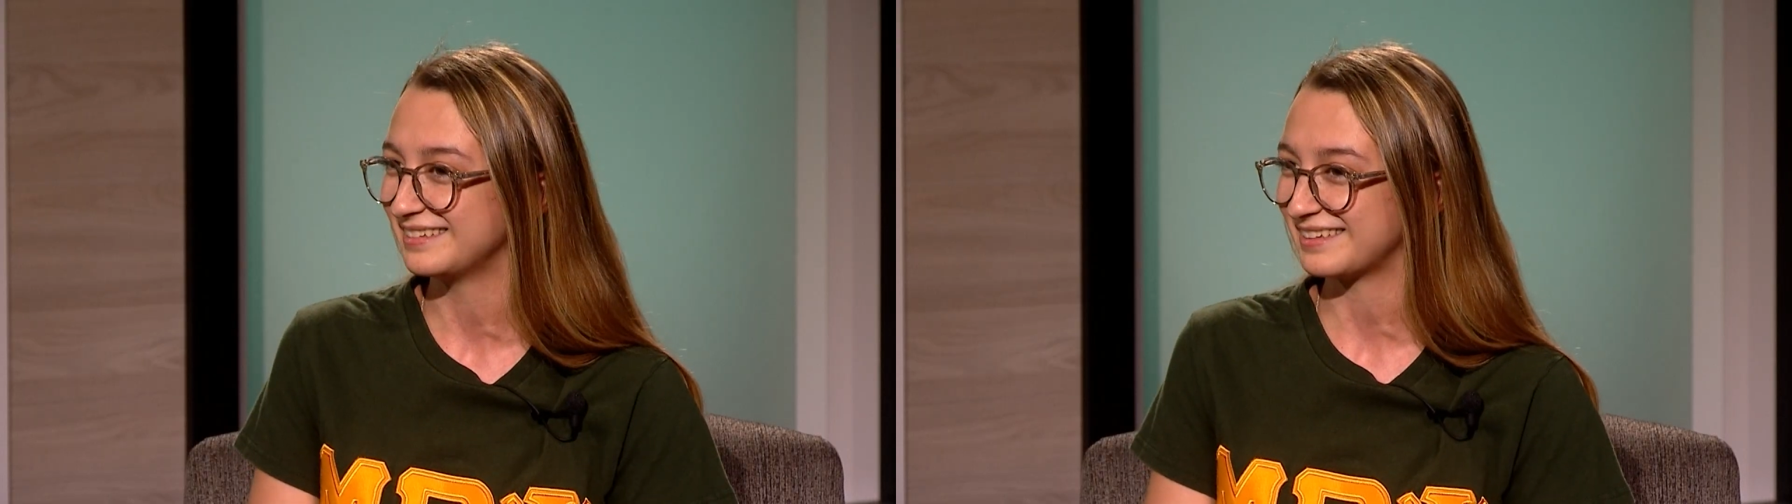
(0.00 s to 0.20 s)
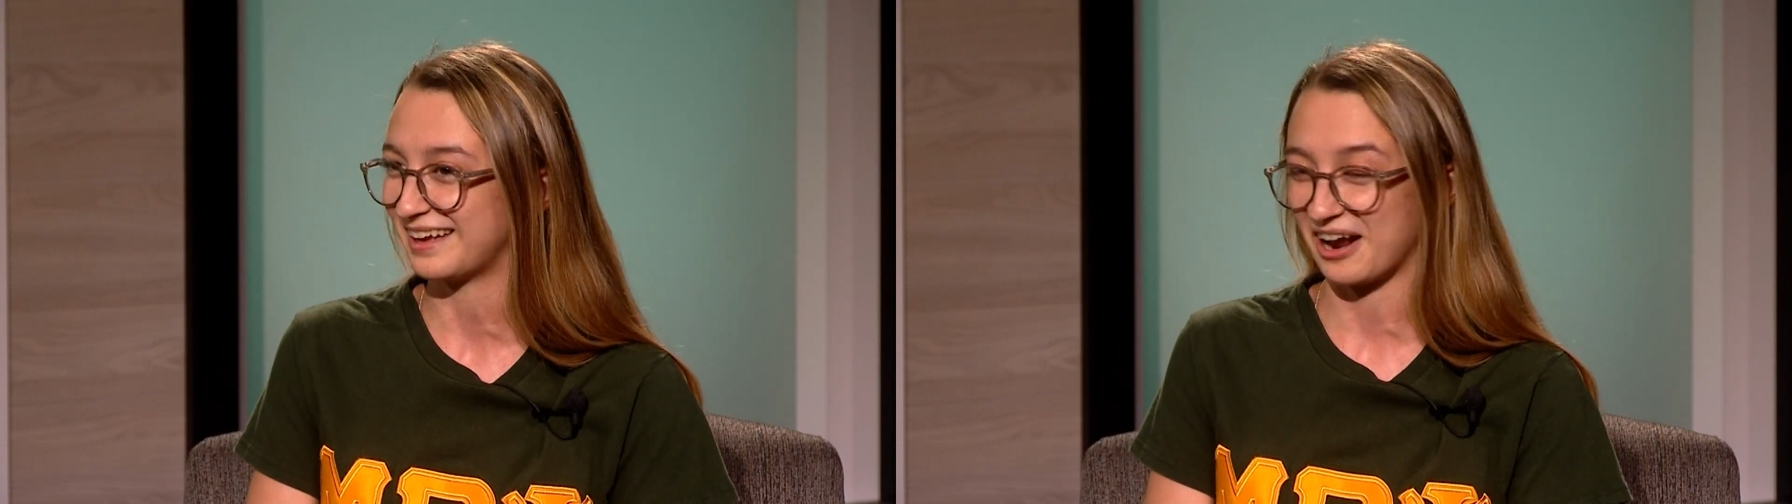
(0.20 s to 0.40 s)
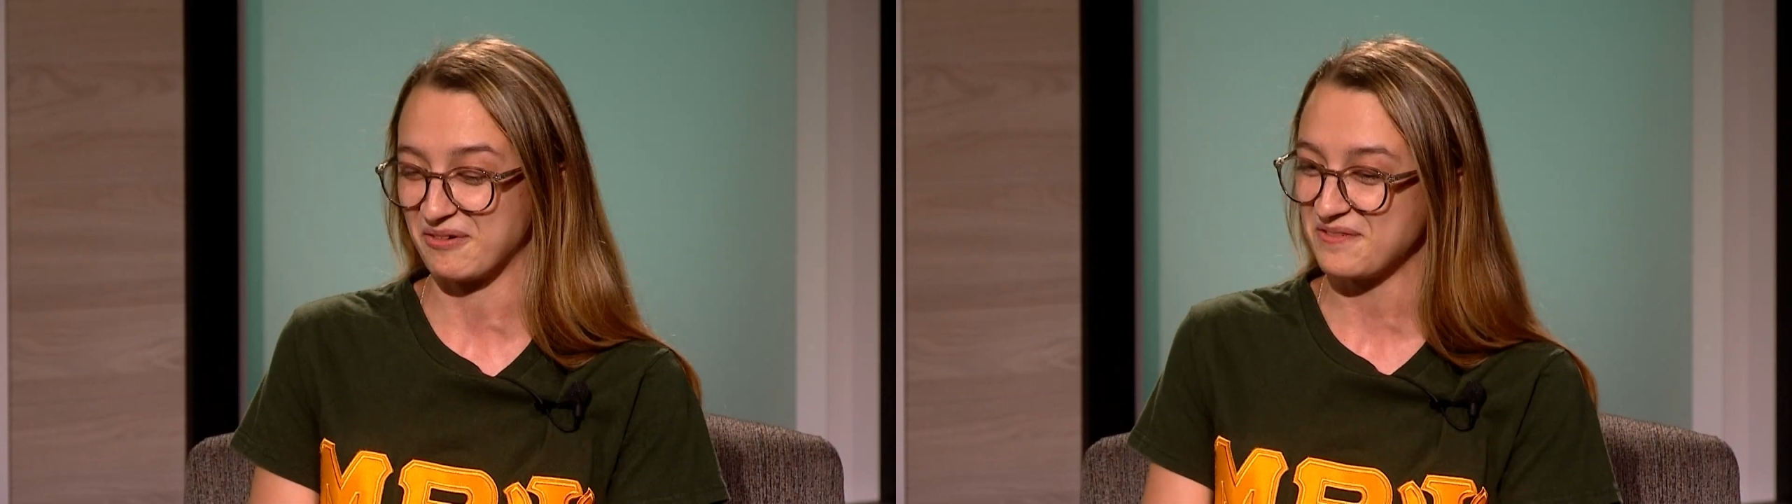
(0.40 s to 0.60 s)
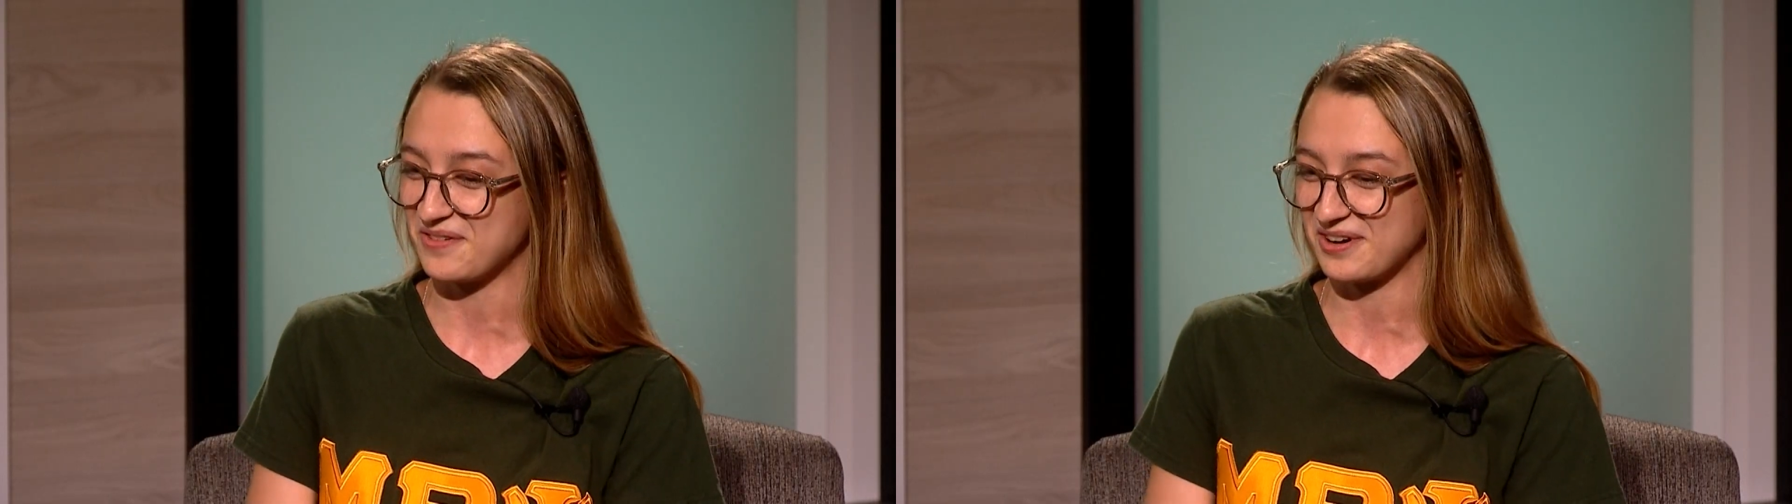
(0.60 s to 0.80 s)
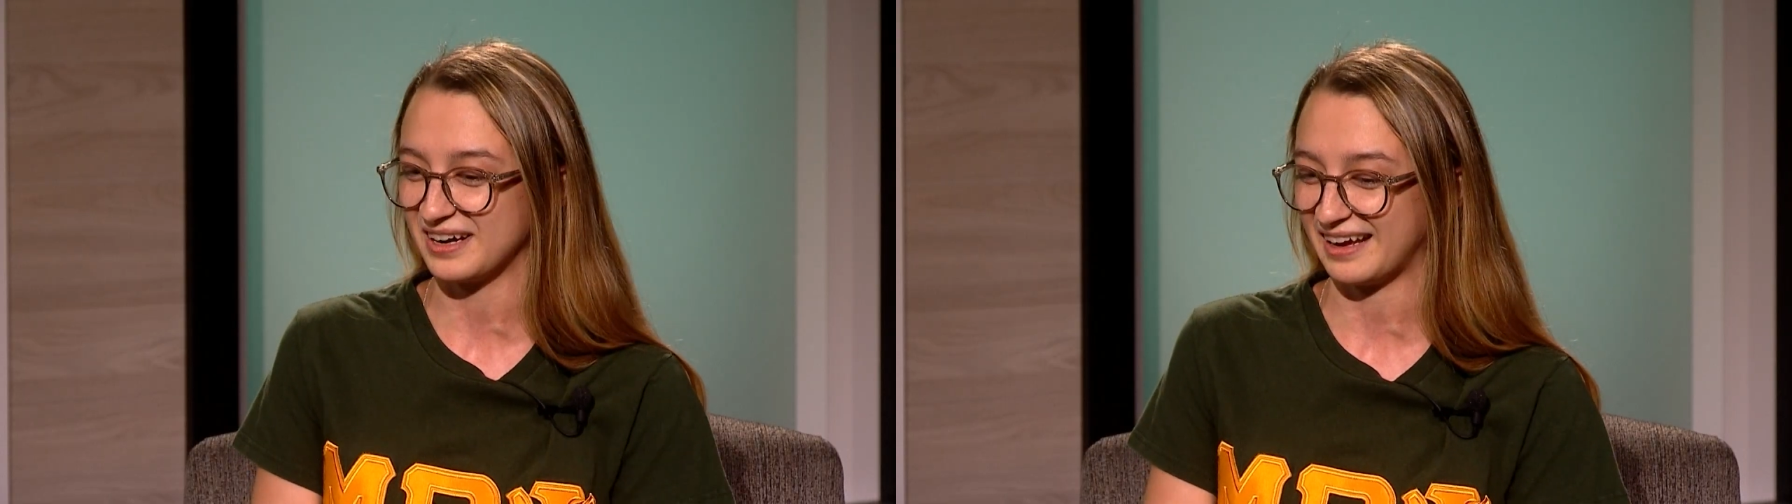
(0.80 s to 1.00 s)
And I went
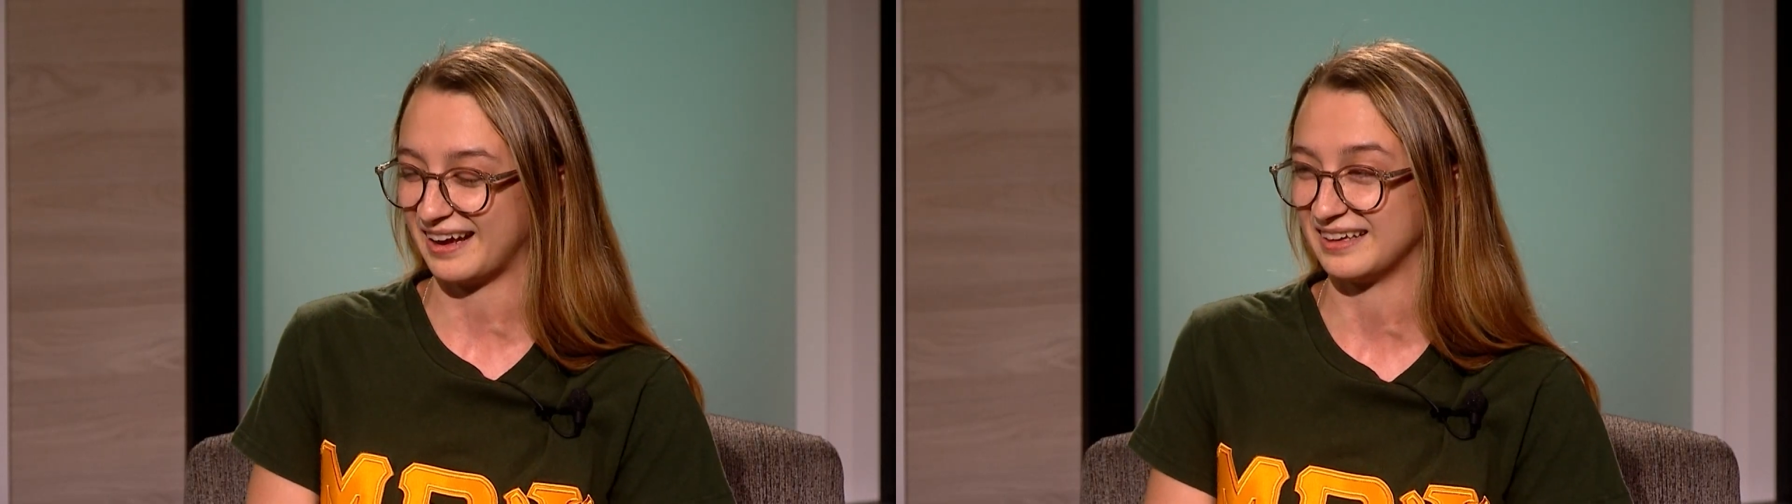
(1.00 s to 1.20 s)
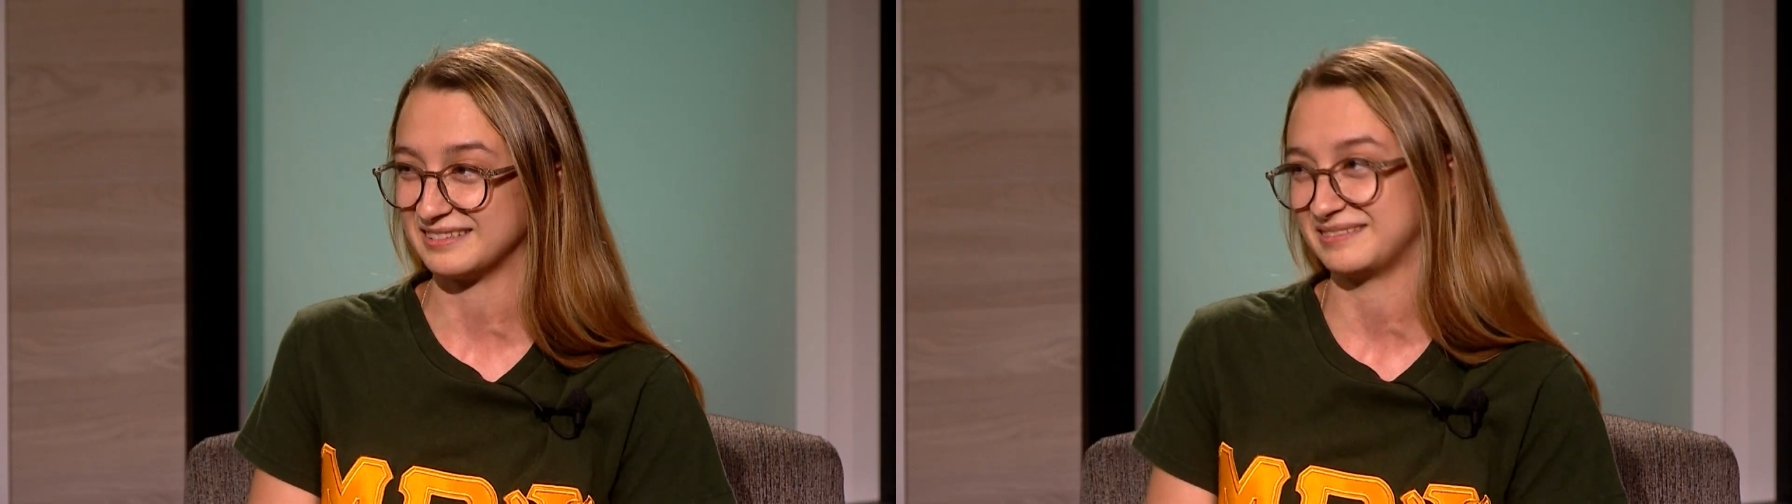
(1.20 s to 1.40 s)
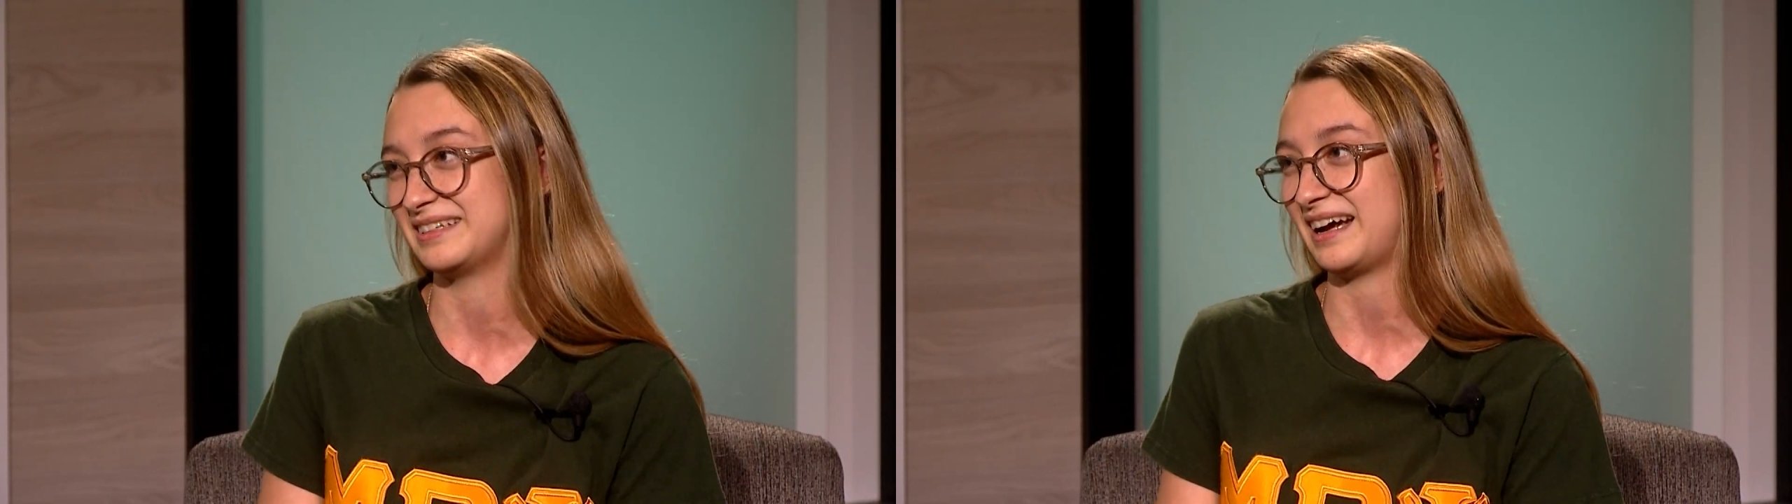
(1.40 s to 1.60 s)
for it, and